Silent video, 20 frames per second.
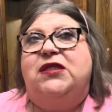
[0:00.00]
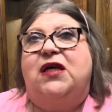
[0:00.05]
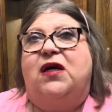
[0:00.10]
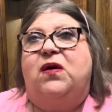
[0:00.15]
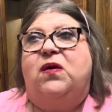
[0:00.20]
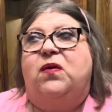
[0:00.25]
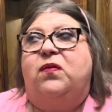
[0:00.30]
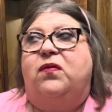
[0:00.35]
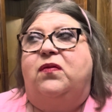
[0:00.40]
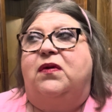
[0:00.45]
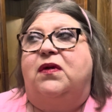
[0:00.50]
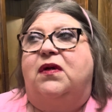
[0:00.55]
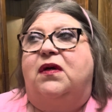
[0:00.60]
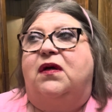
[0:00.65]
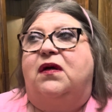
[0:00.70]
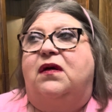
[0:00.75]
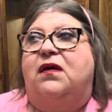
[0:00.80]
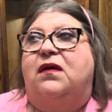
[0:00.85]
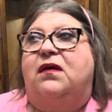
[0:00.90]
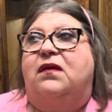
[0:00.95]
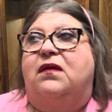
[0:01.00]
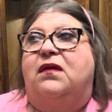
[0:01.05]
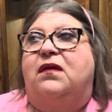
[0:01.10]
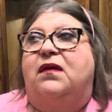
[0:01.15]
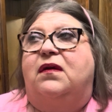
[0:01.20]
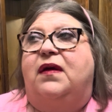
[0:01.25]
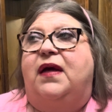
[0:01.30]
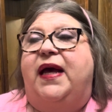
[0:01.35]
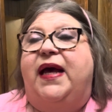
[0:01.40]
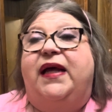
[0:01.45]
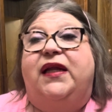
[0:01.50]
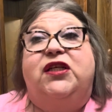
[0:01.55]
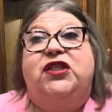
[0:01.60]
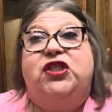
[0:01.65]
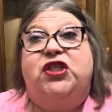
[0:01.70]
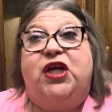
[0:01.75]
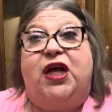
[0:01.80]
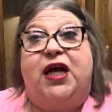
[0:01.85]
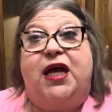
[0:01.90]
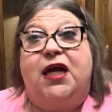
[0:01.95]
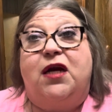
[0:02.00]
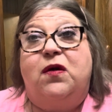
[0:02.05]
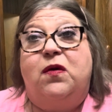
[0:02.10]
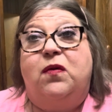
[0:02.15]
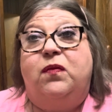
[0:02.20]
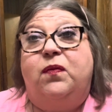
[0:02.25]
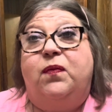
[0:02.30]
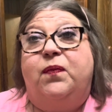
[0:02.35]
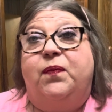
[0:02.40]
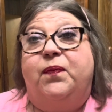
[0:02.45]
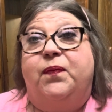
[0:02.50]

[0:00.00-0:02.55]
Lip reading: on Ella's channel.